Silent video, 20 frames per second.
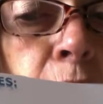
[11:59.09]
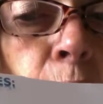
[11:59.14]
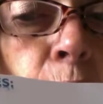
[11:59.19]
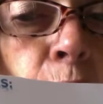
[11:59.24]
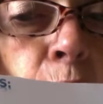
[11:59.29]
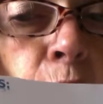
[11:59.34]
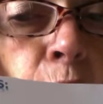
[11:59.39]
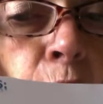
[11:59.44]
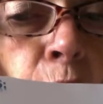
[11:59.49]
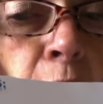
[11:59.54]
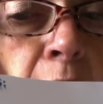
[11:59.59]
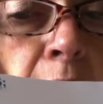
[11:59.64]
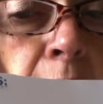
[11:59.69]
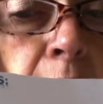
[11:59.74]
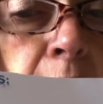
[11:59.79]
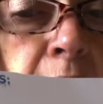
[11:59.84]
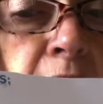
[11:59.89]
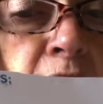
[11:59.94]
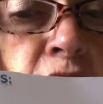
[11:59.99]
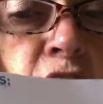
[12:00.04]

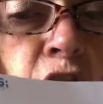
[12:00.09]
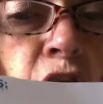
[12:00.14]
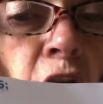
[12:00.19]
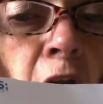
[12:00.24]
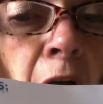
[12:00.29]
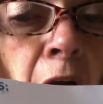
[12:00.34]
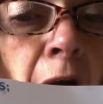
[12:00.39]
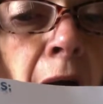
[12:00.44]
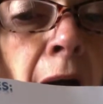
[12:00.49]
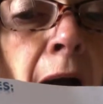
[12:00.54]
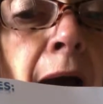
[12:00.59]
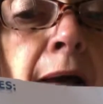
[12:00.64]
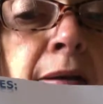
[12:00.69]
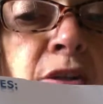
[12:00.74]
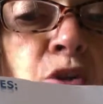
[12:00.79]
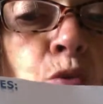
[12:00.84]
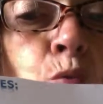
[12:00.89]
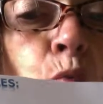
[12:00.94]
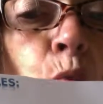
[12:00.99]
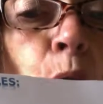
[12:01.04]
relish
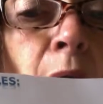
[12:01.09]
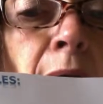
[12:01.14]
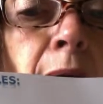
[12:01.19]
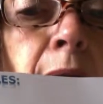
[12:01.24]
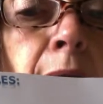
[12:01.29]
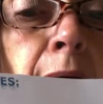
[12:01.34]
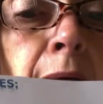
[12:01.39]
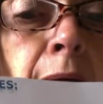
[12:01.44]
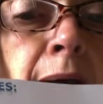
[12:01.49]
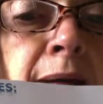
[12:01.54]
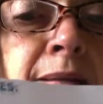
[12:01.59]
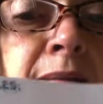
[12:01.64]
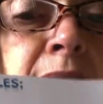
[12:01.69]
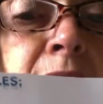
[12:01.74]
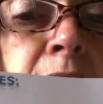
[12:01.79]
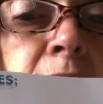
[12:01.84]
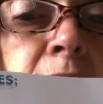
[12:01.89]
as well as